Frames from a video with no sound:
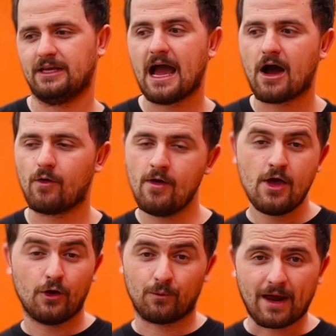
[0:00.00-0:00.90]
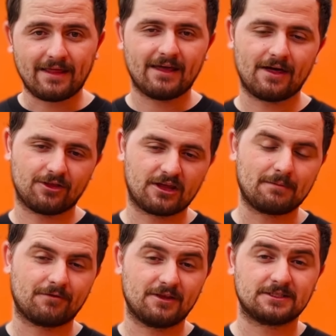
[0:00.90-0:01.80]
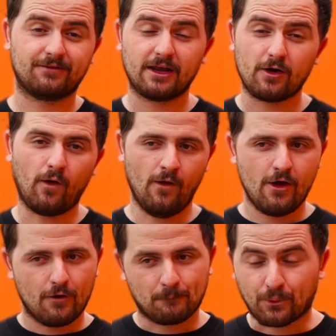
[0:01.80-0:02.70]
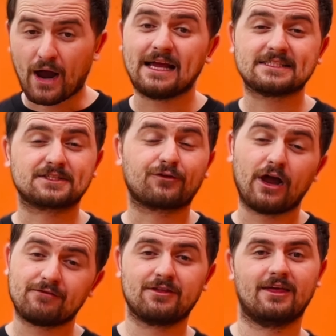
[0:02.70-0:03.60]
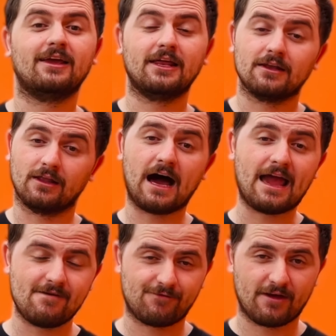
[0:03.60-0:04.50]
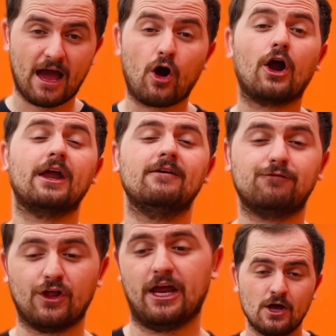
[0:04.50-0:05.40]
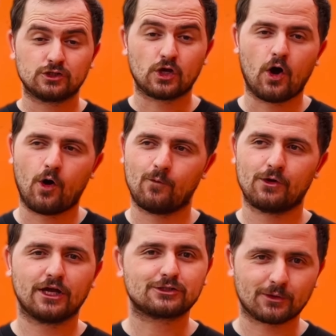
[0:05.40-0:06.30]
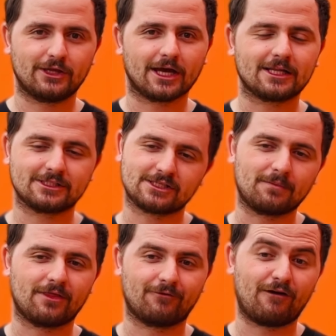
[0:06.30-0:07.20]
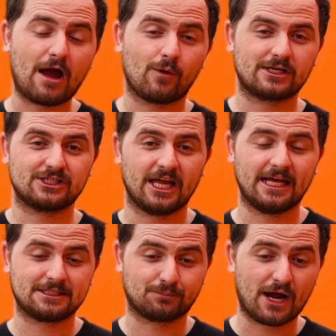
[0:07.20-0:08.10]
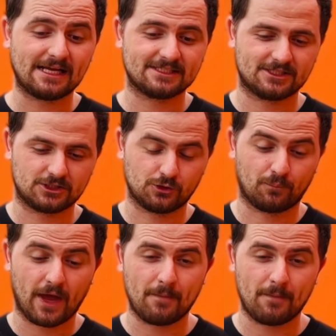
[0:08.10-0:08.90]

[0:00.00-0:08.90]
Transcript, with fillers: Now, right now, the time of this video, prices for everything in life are inflated. So it's ridiculous some of the fireworks stands prices that you pay.